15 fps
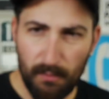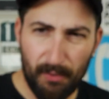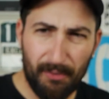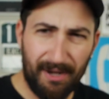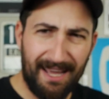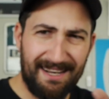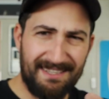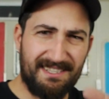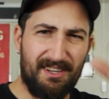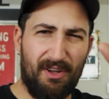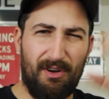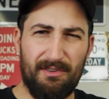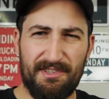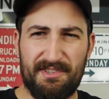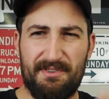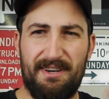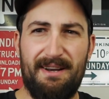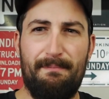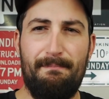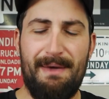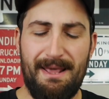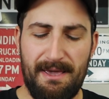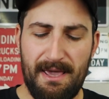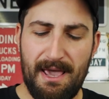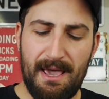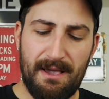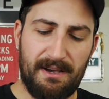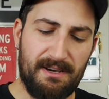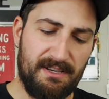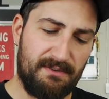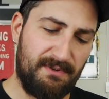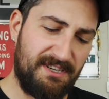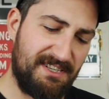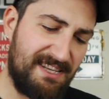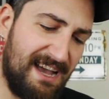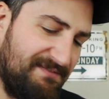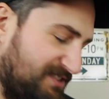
We will get into the holster in a minute, because we just have